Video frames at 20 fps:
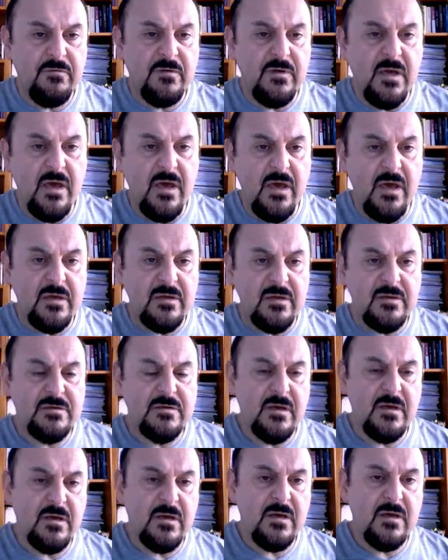x
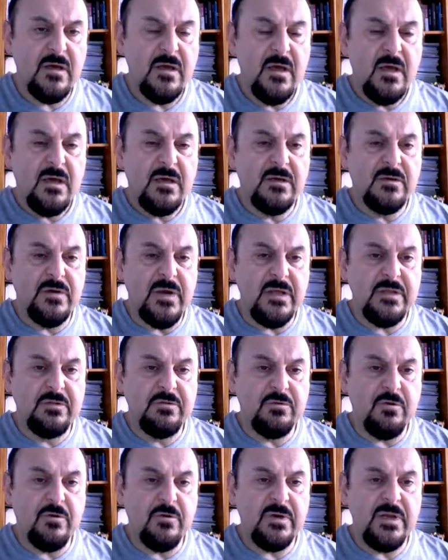greater
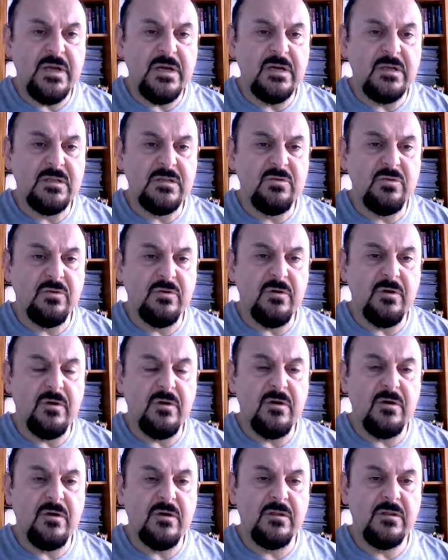or equal
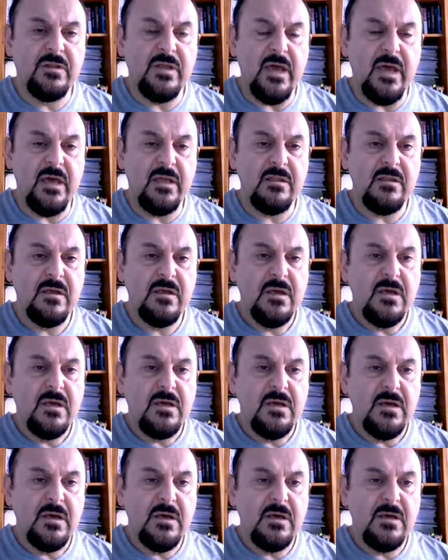to 10,
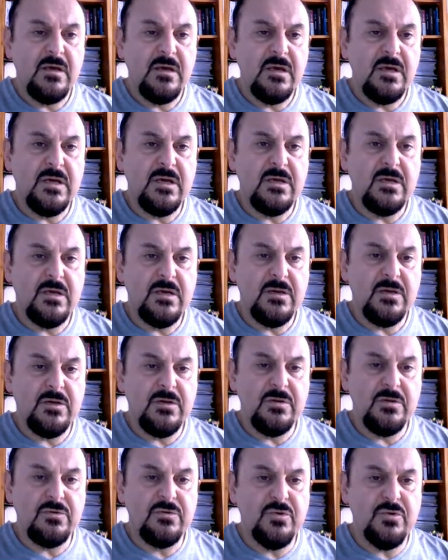
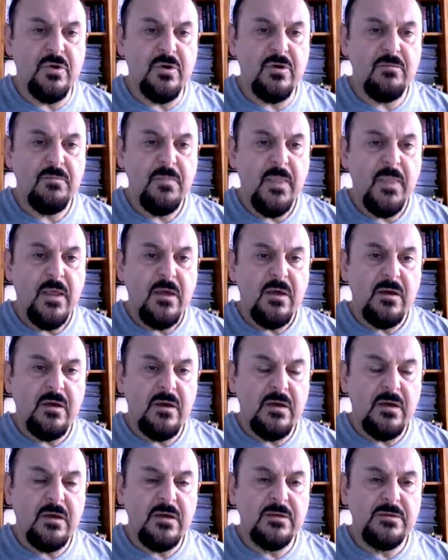so
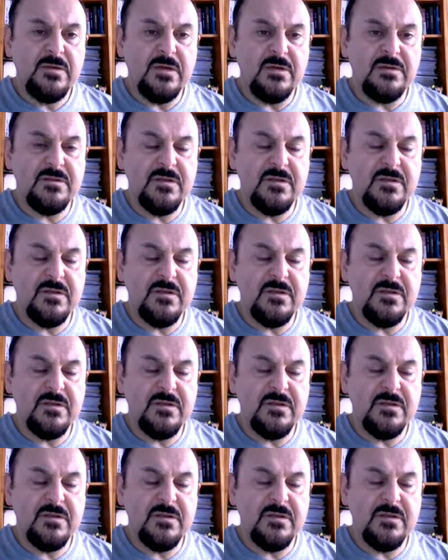just